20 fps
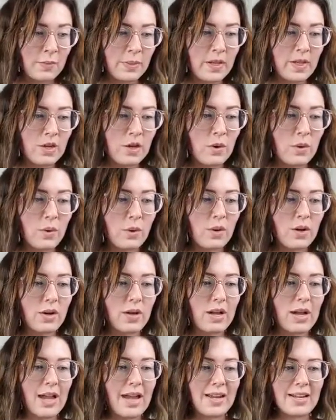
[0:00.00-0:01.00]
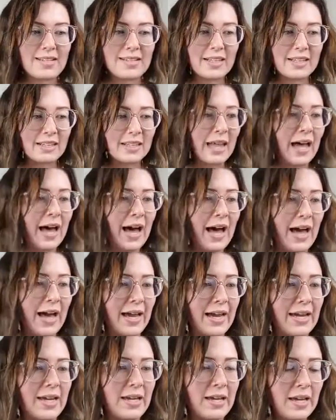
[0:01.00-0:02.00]
and it's a
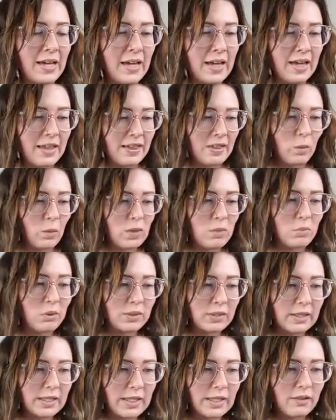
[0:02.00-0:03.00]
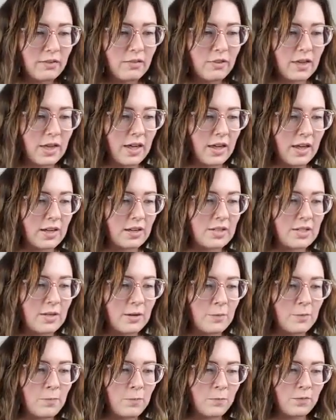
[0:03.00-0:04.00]
lie that we believe that,
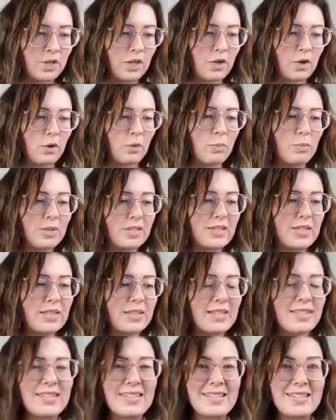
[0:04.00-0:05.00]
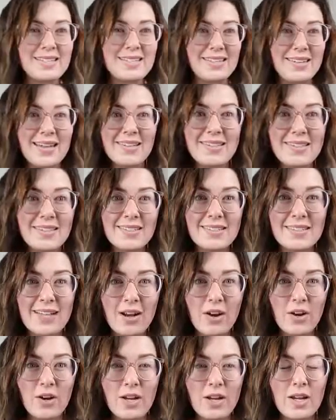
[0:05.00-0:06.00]
busyness is
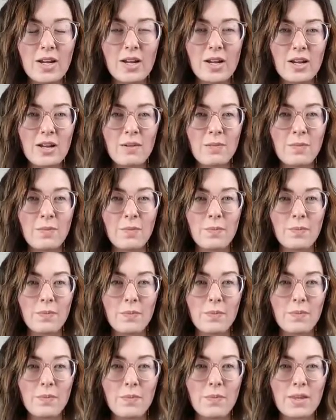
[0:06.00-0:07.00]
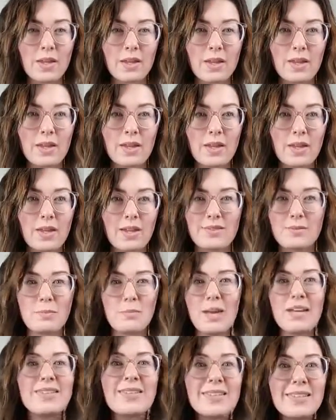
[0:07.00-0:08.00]
necessary, is
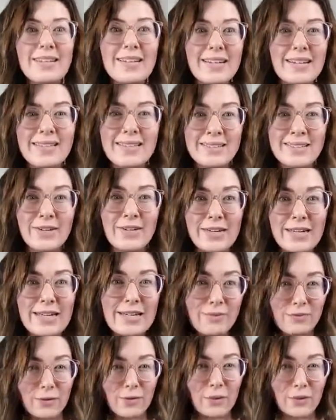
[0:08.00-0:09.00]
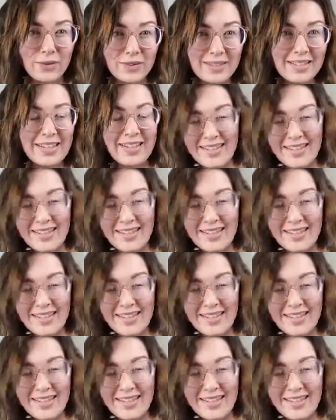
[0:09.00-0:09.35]
basically a necessary evil.